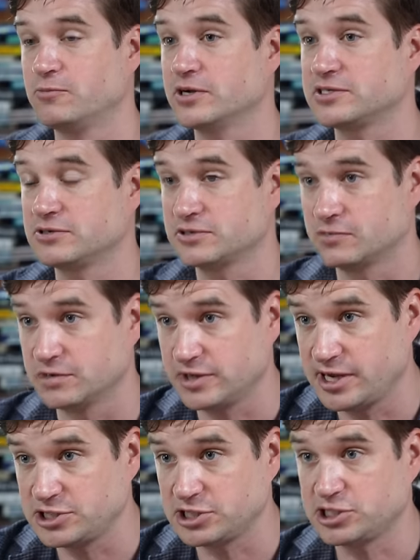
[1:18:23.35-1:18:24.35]
once there's a
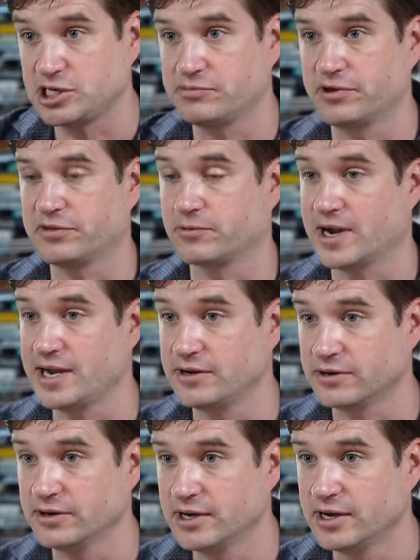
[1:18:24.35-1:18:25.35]
relationship with a well,
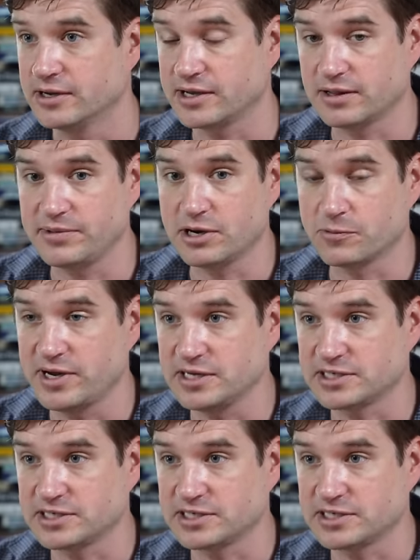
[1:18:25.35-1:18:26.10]
writer, like let me go read his